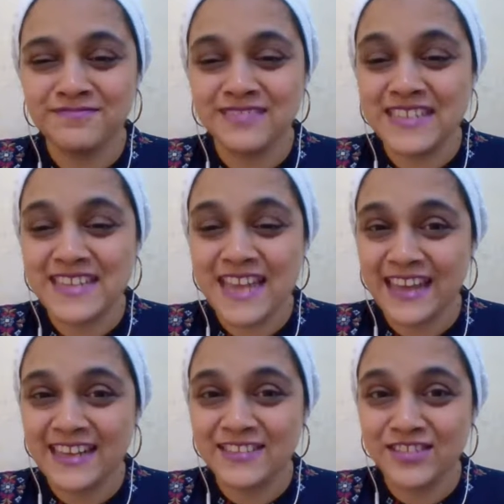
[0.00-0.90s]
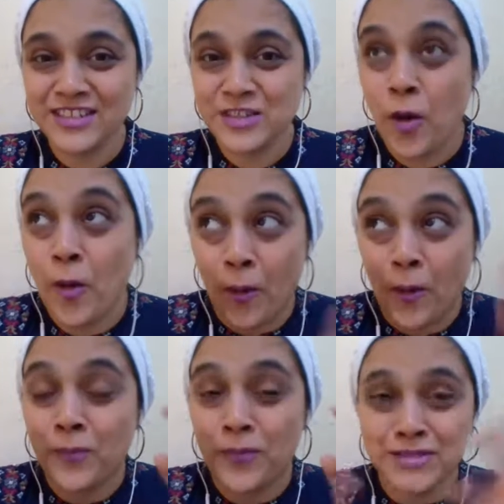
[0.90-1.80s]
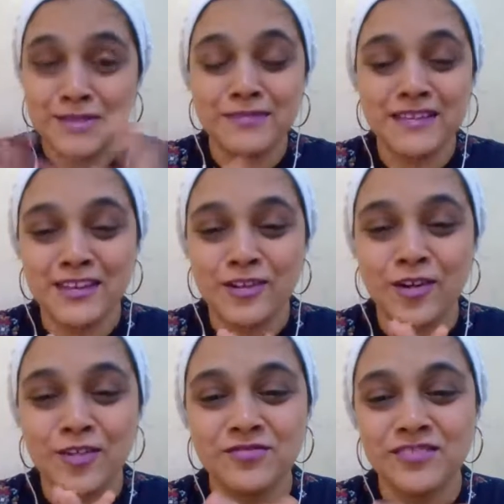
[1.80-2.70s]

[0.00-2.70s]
negativity, or possibly a lot of,